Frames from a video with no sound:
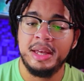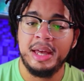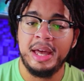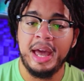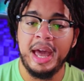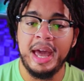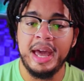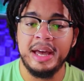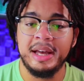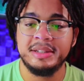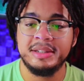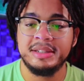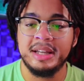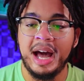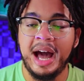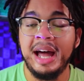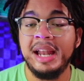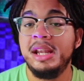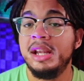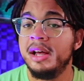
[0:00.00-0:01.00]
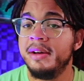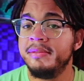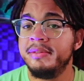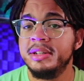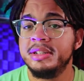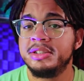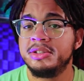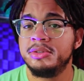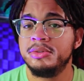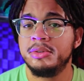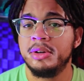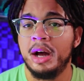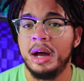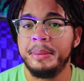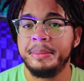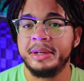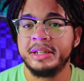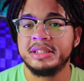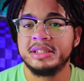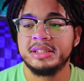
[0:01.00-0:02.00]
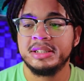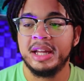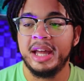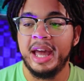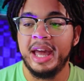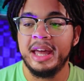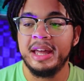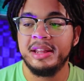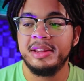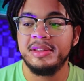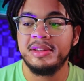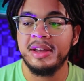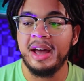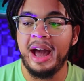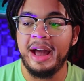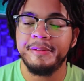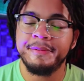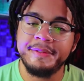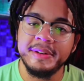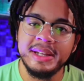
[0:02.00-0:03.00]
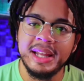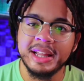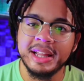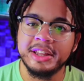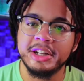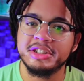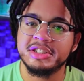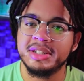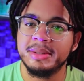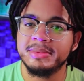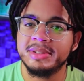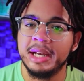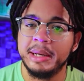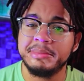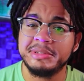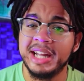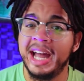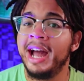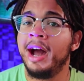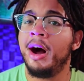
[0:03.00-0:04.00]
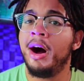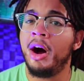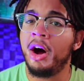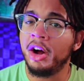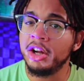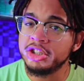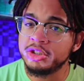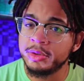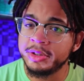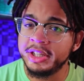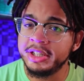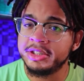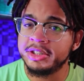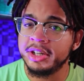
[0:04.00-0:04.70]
And I love these two comics, and I feel like they're sometimes at odds with each